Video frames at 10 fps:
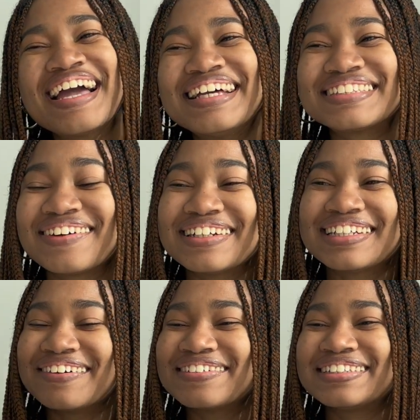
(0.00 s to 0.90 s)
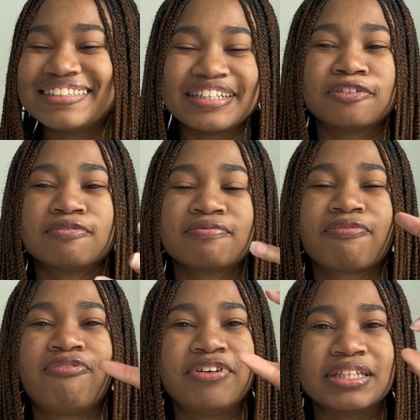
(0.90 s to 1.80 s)
So I definitely didn't
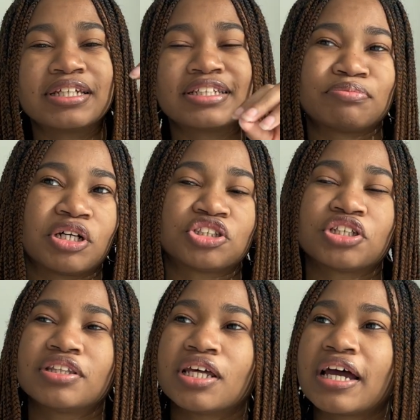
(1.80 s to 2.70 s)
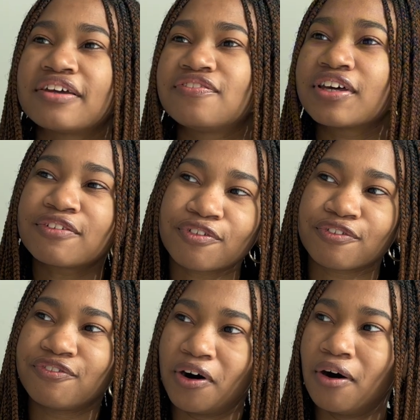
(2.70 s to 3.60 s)
feel it as much. And then I feel like for
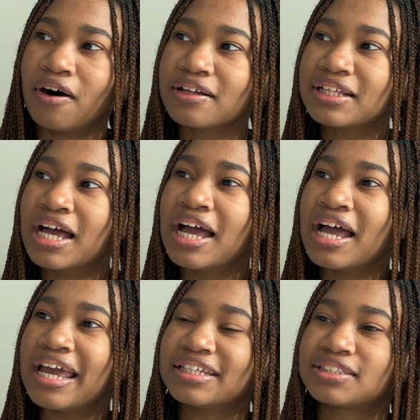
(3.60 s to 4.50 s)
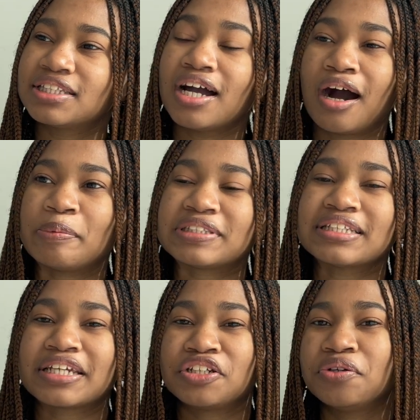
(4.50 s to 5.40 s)
fall, it's the opposite.
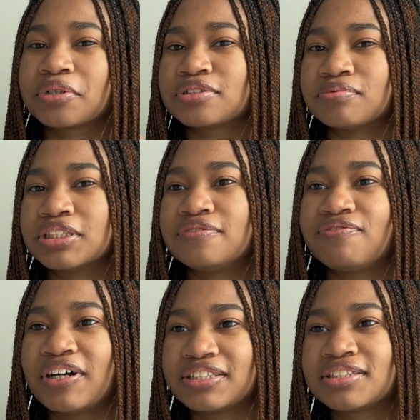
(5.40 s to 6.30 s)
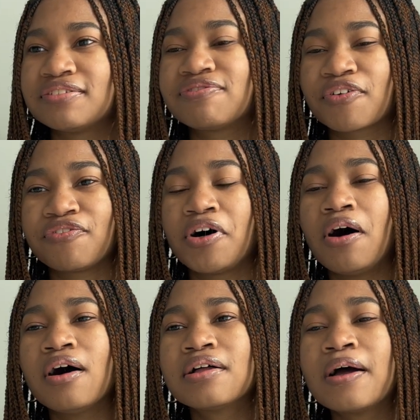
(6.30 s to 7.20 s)
Like New York's really festive for
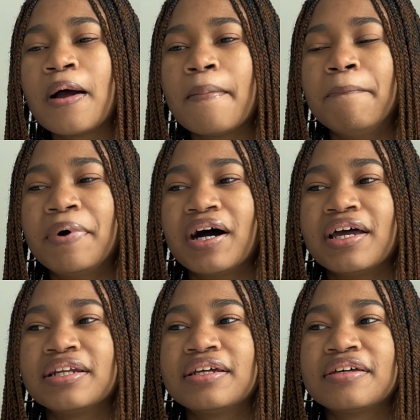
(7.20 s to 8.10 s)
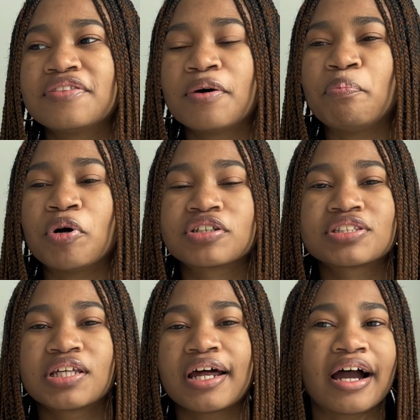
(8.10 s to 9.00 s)
fall, but the books
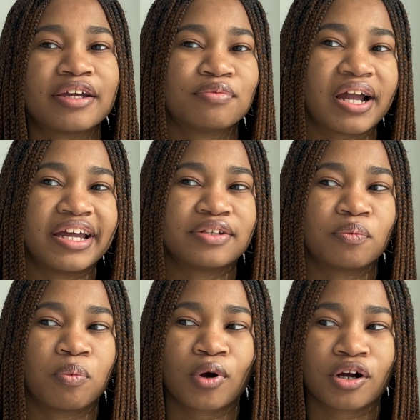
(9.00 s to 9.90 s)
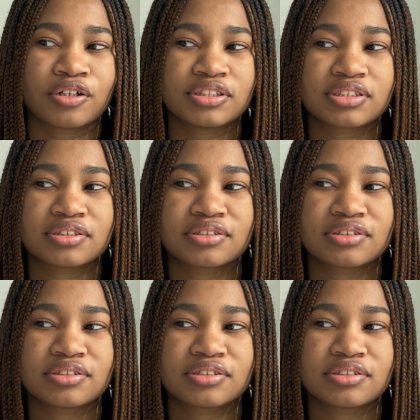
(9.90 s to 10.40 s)
that I read weren't